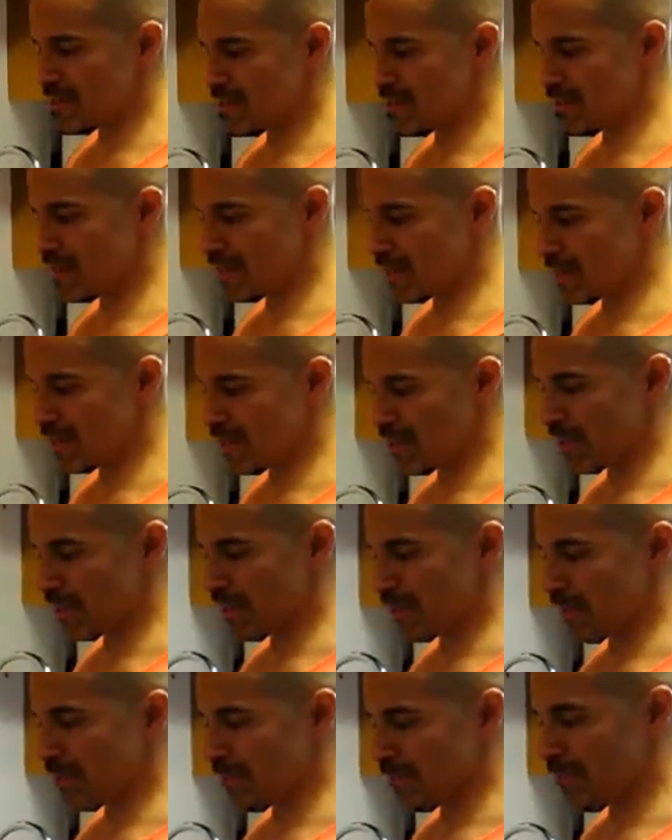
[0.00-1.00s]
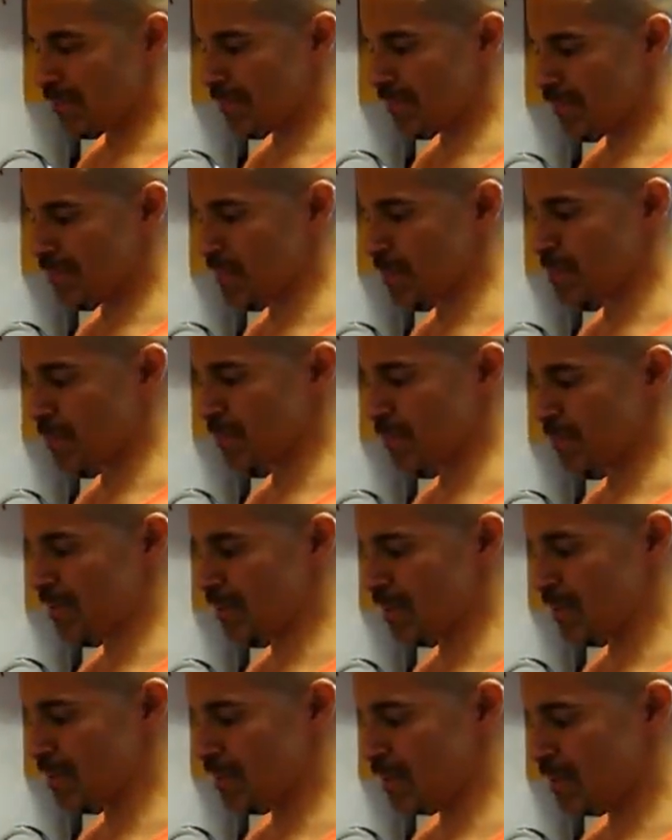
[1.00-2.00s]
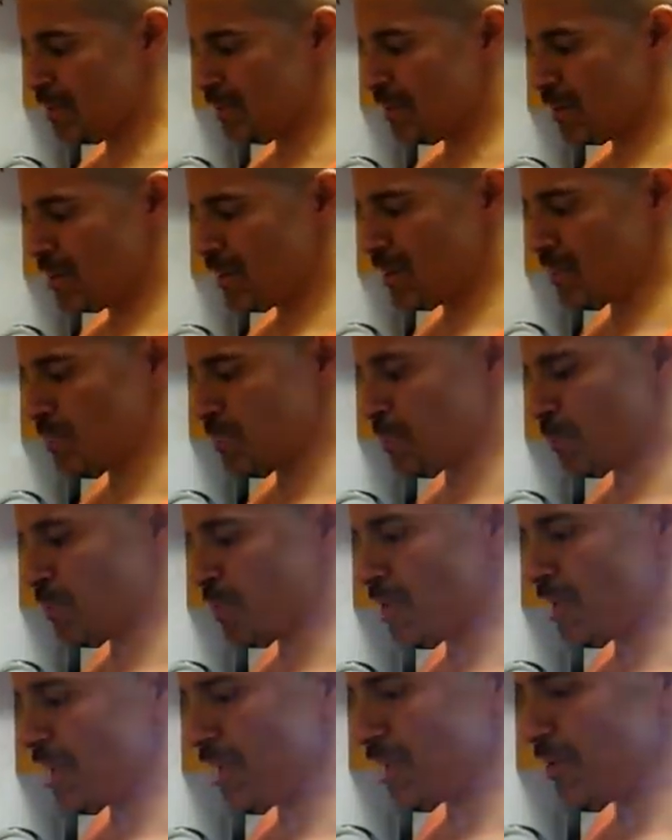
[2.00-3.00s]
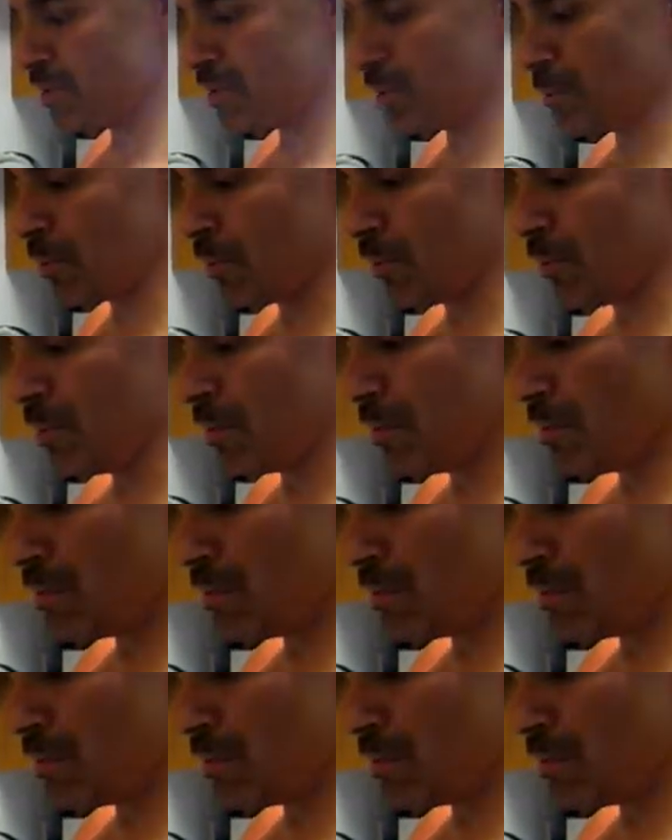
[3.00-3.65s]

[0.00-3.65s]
so you can get a spoon and just spoon it out into the bowl.